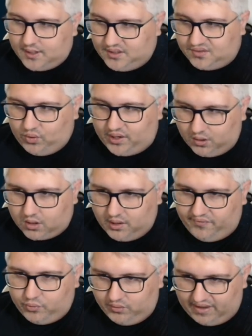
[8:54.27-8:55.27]
this whole killer,
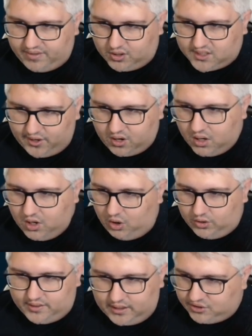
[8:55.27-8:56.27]
if you don't have the boss layer
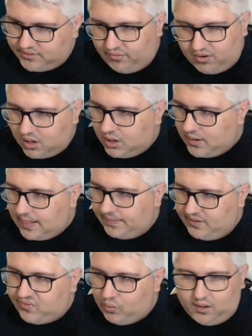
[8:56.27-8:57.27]
or the dungeon delver,
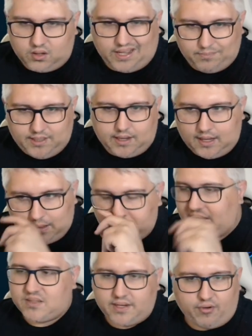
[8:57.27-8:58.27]
this whole killer can be a
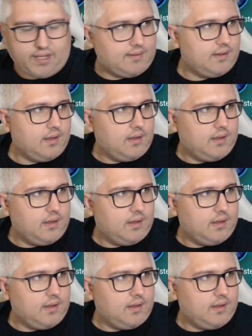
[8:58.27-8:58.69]
replacement for it.